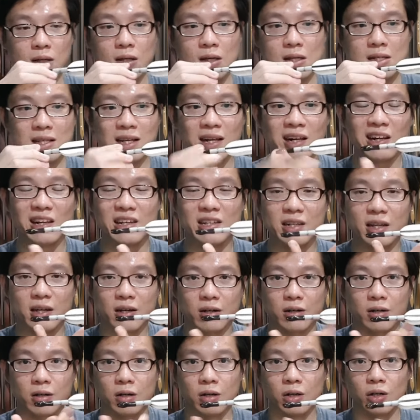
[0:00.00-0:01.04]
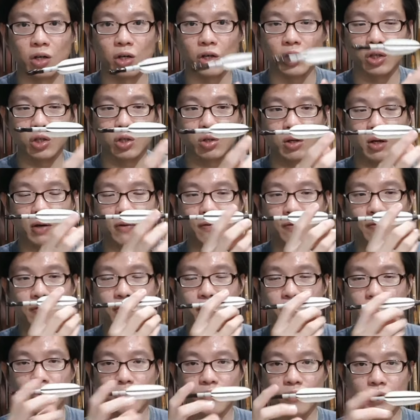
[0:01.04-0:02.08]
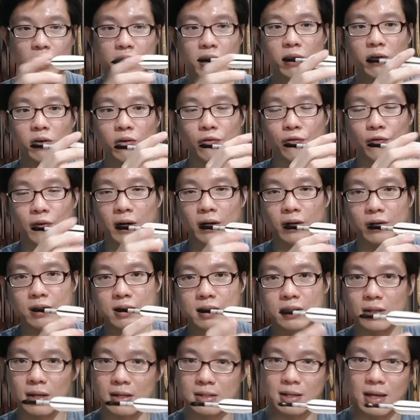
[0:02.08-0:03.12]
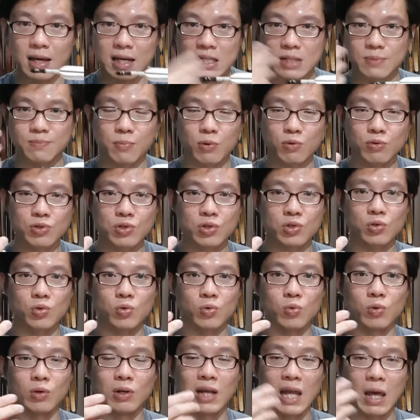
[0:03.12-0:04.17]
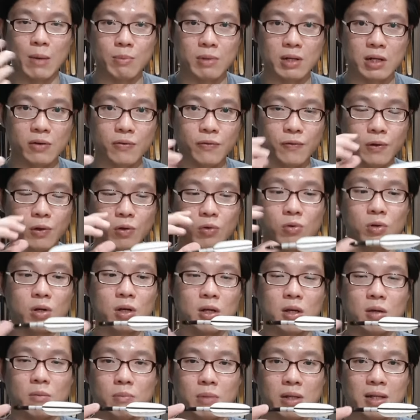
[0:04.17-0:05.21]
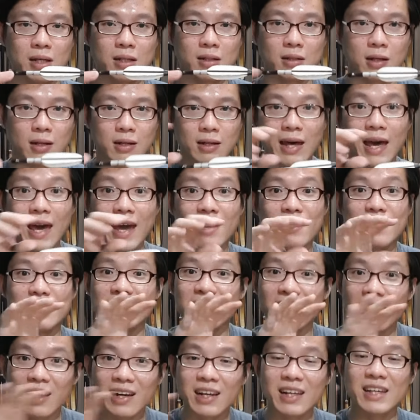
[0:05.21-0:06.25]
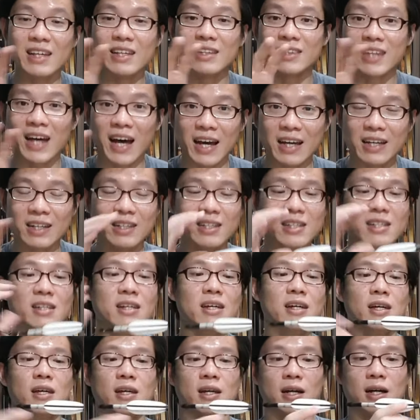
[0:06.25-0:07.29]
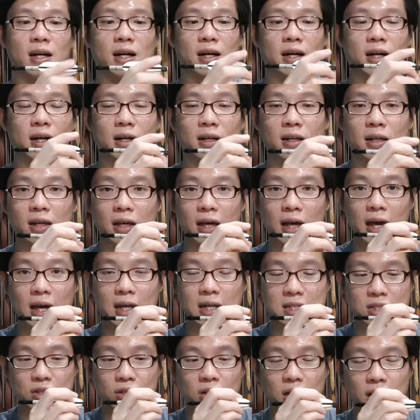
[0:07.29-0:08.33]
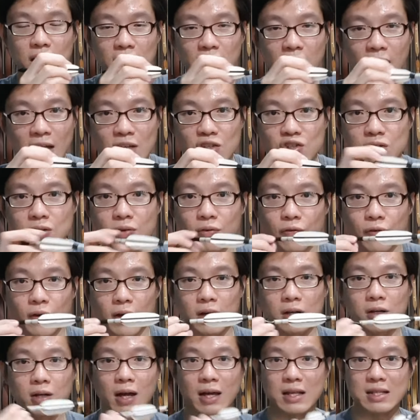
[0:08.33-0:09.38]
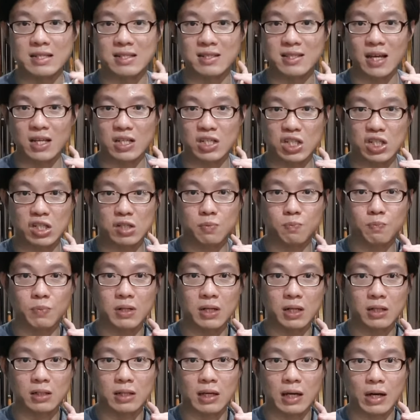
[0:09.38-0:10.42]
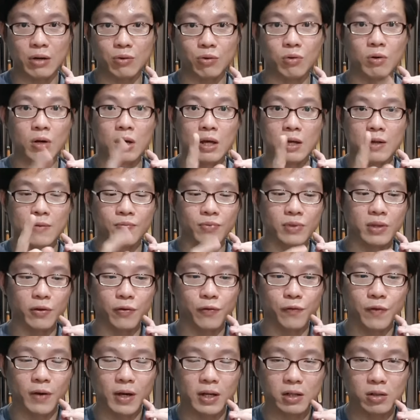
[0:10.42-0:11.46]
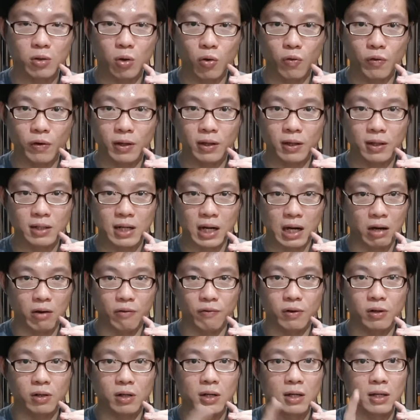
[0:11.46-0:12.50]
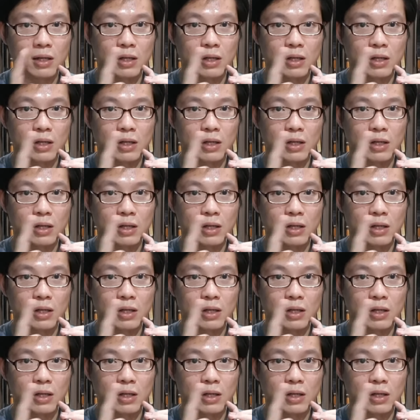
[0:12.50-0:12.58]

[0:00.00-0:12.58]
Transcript: is clean air. You have 3 feathers that's exposed to laminar flow, meaning that the air is clean, tidy, and it's gonna catch the feather and start spinning the arrow. The feather over here, however,